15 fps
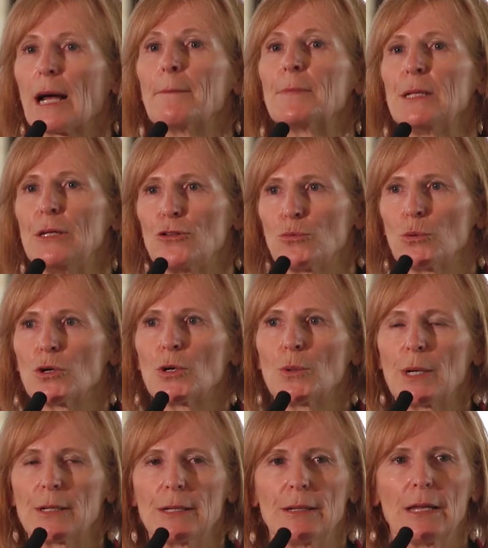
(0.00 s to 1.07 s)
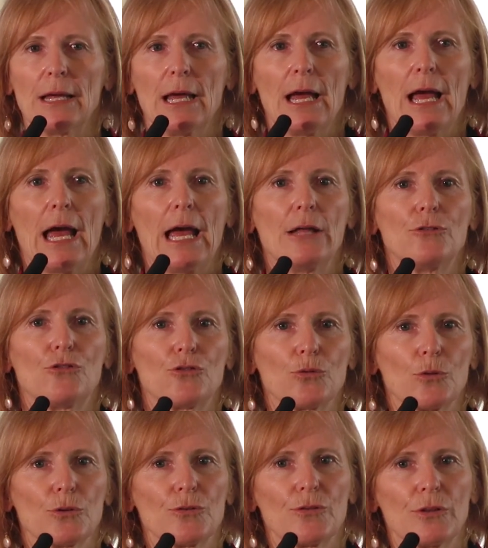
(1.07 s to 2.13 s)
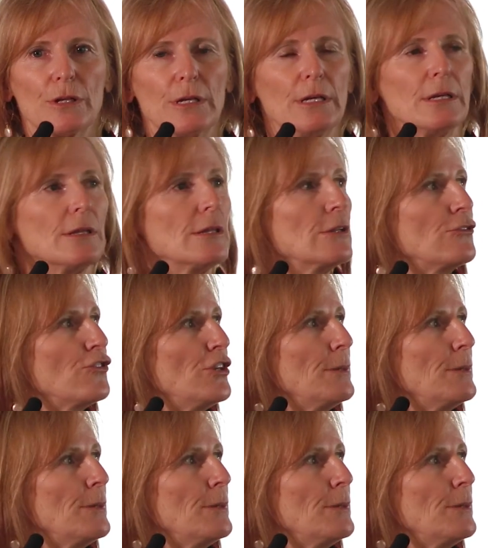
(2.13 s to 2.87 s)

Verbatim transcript: companies will go out and source the